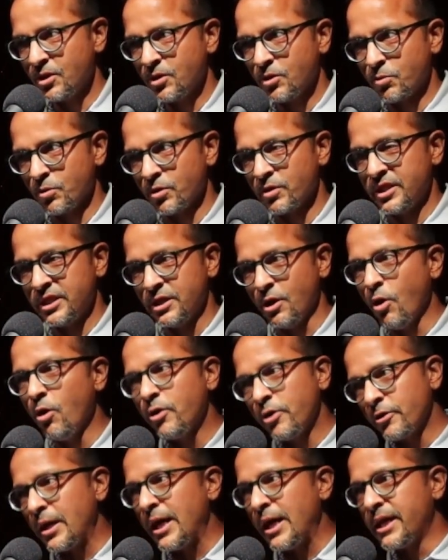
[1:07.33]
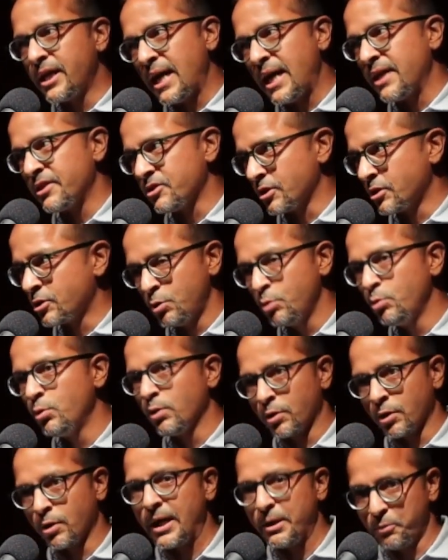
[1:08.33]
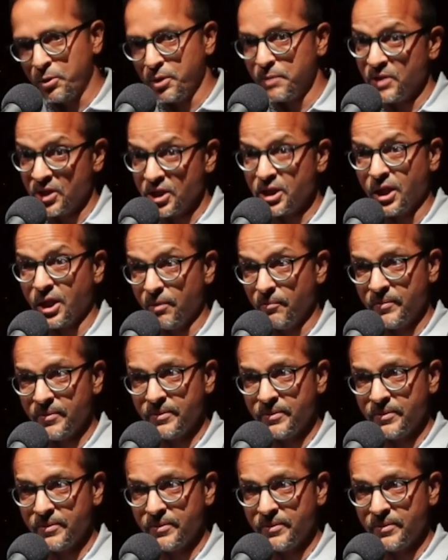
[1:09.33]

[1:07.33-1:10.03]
Where the older I got, the cooler I would become.